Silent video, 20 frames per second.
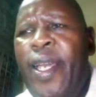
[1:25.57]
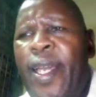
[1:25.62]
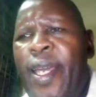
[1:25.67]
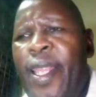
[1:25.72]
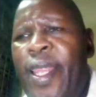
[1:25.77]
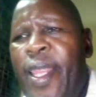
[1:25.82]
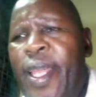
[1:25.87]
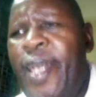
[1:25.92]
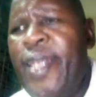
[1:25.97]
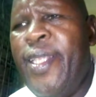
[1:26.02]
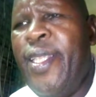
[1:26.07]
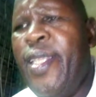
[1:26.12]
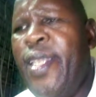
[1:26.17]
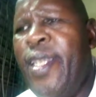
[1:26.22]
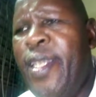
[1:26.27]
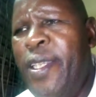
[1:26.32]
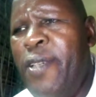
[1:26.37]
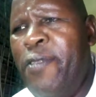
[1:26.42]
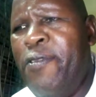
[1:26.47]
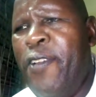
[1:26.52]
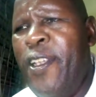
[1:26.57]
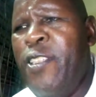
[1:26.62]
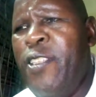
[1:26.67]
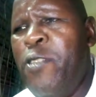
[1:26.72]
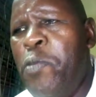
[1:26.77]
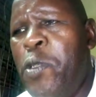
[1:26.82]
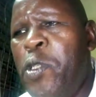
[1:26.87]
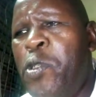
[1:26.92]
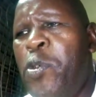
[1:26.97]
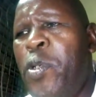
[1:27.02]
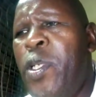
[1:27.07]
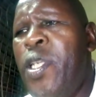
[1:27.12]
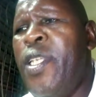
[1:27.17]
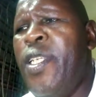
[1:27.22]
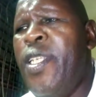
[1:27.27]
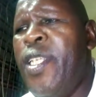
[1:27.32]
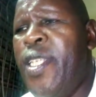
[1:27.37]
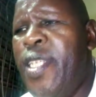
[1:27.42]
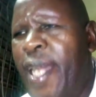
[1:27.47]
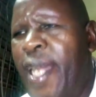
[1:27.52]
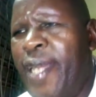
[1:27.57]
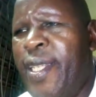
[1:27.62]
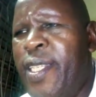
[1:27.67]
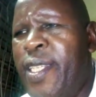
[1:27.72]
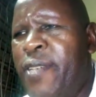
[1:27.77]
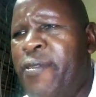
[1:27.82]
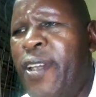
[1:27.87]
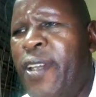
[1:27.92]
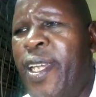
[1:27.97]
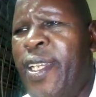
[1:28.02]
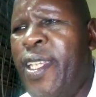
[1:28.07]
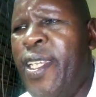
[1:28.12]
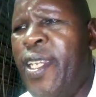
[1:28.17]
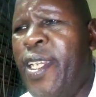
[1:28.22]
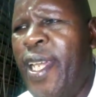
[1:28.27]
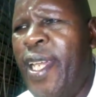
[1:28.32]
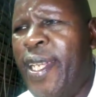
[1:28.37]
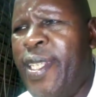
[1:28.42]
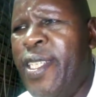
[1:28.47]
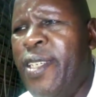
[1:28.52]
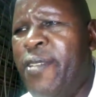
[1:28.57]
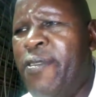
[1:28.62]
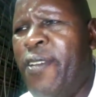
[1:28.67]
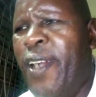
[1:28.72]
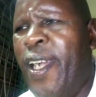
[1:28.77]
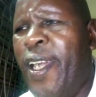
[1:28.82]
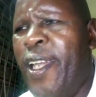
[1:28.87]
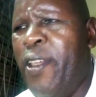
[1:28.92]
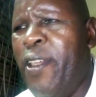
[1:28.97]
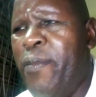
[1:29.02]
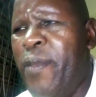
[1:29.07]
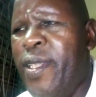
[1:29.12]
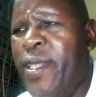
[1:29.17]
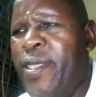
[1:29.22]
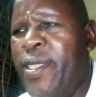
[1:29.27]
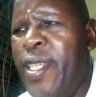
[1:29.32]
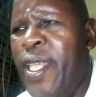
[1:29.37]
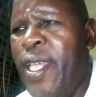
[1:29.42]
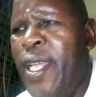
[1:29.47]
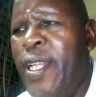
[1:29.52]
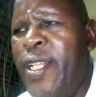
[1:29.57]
that the difference between deductive and inductive arguments